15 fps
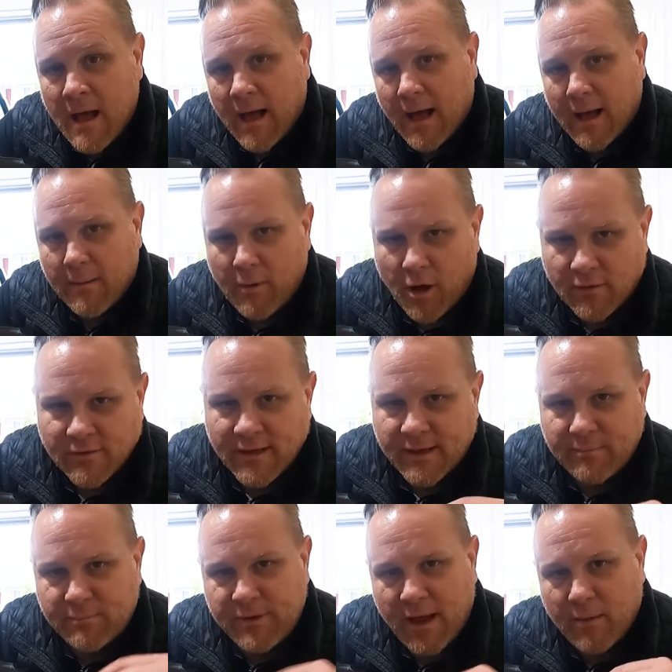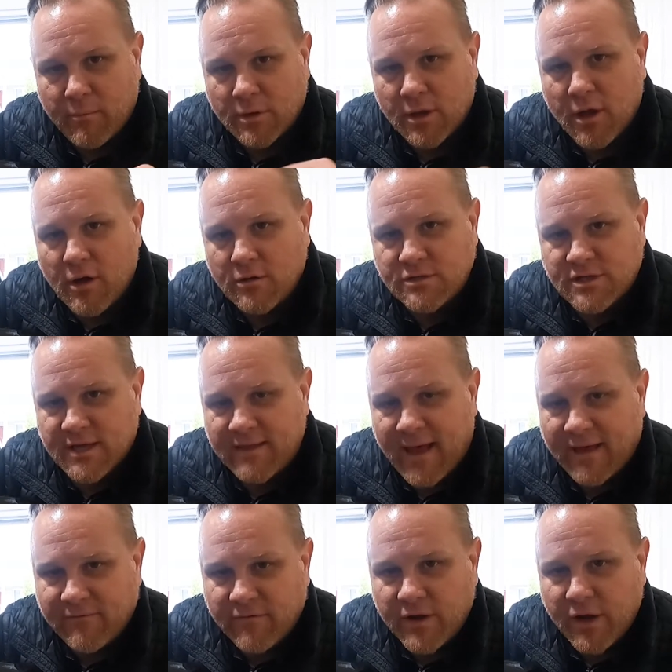I'll link down below to
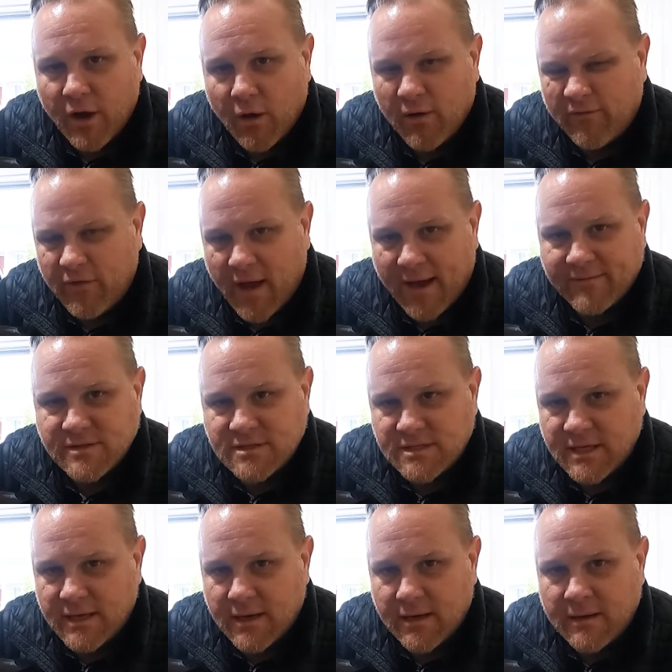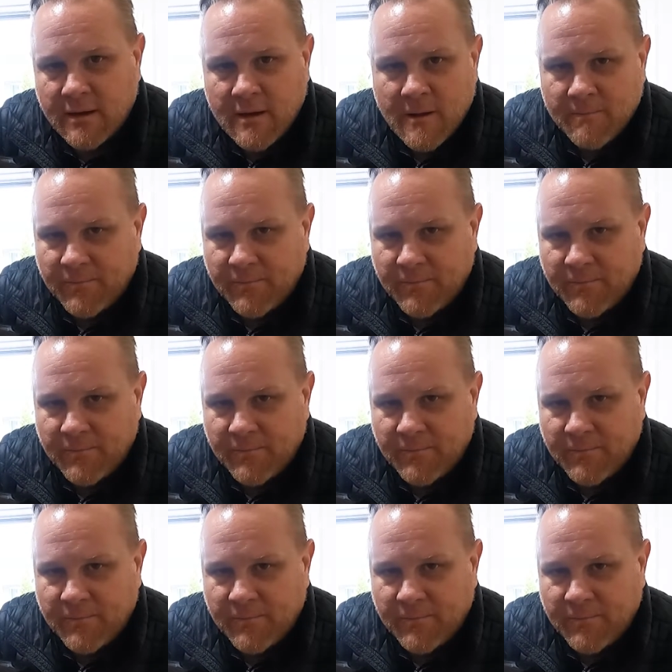that video if you haven't seen it